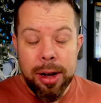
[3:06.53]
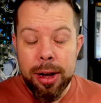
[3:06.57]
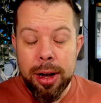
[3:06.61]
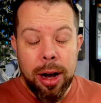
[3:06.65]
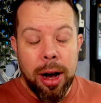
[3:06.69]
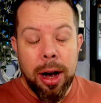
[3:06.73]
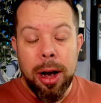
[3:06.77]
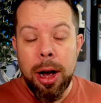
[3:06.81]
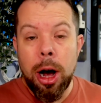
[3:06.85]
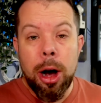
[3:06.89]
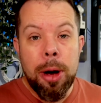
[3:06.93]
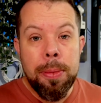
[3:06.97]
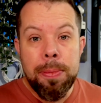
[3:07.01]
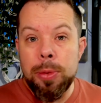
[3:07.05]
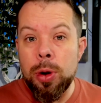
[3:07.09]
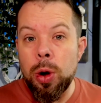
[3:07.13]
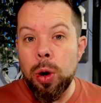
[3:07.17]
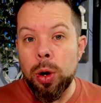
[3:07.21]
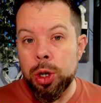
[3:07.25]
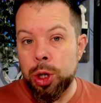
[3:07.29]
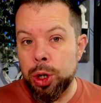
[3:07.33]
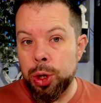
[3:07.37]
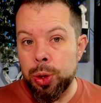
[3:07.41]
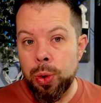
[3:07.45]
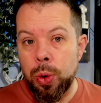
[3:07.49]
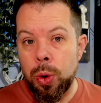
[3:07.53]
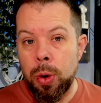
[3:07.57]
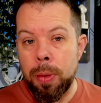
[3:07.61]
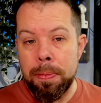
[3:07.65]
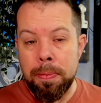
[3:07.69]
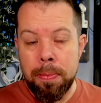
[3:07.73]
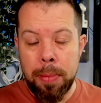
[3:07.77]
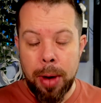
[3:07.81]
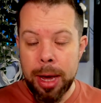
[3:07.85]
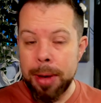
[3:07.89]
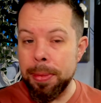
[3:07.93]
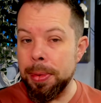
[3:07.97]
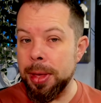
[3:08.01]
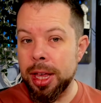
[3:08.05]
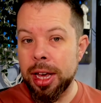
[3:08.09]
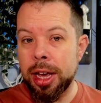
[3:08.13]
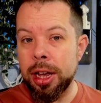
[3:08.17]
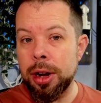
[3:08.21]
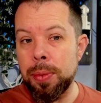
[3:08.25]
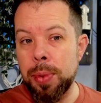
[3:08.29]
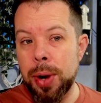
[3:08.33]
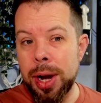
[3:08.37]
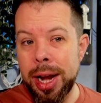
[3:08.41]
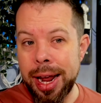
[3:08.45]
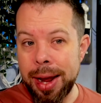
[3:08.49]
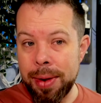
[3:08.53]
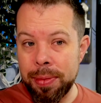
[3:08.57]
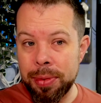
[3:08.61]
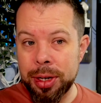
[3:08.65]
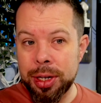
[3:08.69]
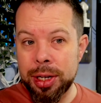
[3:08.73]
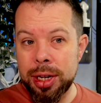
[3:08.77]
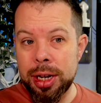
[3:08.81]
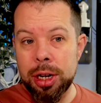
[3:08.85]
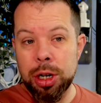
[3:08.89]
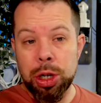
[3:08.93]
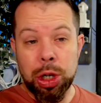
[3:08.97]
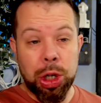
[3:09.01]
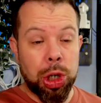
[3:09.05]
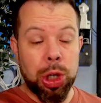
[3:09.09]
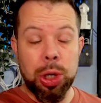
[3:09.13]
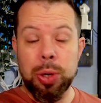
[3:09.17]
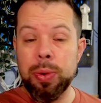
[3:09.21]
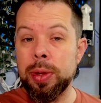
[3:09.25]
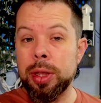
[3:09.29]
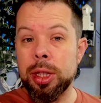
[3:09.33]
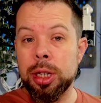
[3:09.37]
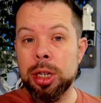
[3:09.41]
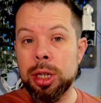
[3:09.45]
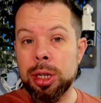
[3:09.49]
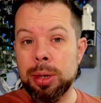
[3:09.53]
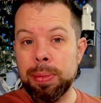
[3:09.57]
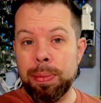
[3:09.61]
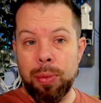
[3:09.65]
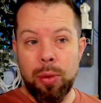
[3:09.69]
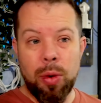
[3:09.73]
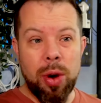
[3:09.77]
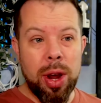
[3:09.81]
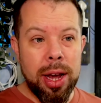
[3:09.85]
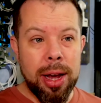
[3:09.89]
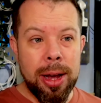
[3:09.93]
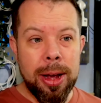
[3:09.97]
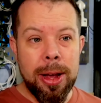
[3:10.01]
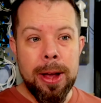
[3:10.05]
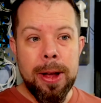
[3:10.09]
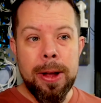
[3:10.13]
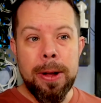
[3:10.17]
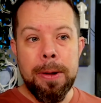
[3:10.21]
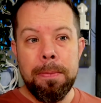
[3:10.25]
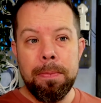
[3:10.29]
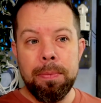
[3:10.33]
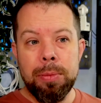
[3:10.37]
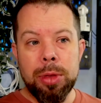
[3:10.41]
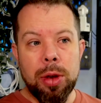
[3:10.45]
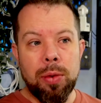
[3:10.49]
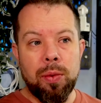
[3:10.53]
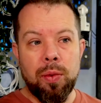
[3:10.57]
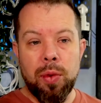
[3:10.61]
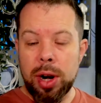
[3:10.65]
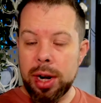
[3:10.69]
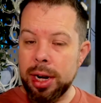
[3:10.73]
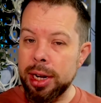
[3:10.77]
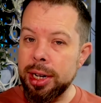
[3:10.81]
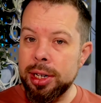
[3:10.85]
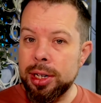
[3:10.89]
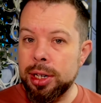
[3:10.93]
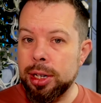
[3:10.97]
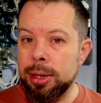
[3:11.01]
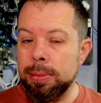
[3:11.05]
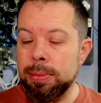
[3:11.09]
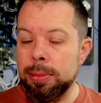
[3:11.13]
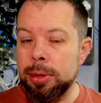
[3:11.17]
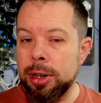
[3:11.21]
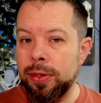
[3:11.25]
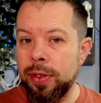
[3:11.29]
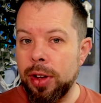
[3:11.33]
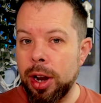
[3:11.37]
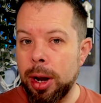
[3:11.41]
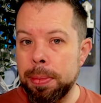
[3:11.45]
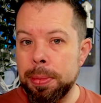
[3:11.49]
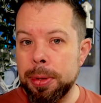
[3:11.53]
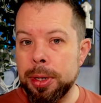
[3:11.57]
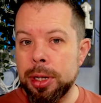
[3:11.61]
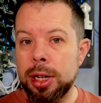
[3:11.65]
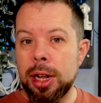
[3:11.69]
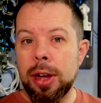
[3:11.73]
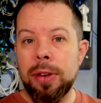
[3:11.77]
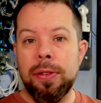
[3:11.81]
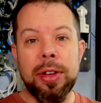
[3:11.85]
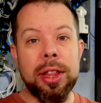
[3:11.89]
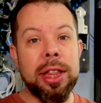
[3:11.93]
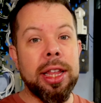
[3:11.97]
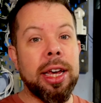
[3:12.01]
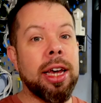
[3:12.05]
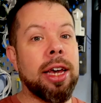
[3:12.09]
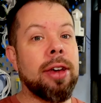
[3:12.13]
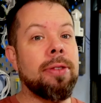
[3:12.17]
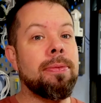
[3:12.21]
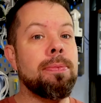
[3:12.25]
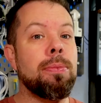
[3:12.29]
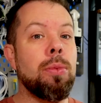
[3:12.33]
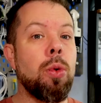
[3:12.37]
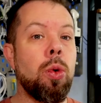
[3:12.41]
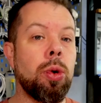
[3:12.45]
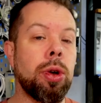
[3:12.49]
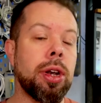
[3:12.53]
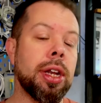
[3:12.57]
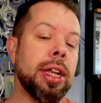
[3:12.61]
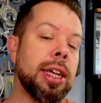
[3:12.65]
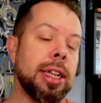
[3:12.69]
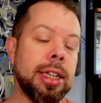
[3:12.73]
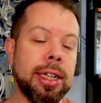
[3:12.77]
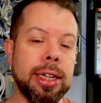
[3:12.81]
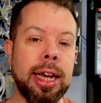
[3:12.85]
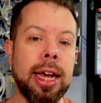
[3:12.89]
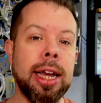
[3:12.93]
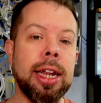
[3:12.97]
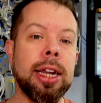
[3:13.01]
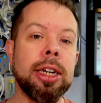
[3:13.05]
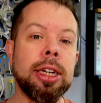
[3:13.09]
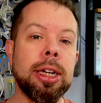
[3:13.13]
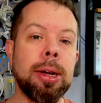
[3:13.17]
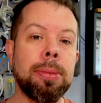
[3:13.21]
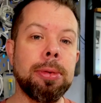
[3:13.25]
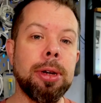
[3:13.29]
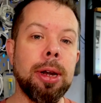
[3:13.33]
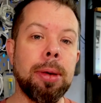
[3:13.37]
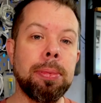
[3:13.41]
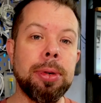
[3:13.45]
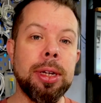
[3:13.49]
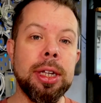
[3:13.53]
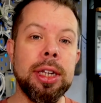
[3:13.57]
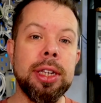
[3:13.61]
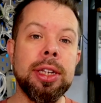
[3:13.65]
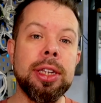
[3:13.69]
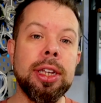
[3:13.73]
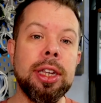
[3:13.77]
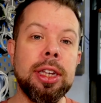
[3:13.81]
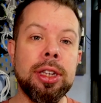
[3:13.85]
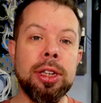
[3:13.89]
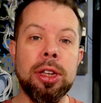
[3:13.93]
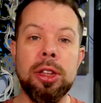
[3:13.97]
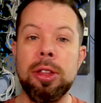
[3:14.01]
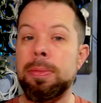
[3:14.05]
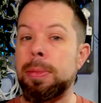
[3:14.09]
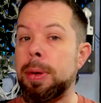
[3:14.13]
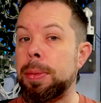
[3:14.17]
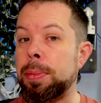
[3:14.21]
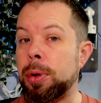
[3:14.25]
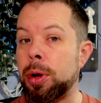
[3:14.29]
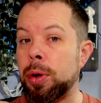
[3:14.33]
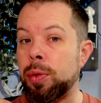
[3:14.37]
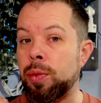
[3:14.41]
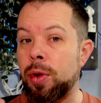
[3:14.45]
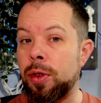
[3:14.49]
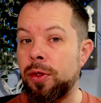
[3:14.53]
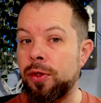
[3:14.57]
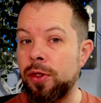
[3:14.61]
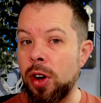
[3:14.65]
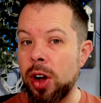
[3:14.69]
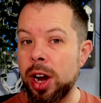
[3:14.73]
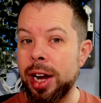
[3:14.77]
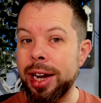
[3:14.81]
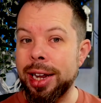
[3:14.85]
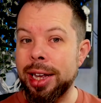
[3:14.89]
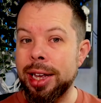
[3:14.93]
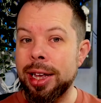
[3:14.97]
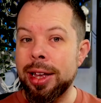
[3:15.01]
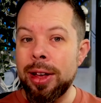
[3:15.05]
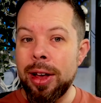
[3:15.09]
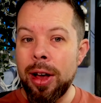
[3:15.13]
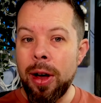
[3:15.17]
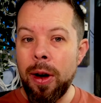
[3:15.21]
I, am not sure. Maybe they're going to announce it during the spring, release some developer stuff and then give more detail at WWDC so that people can refine it?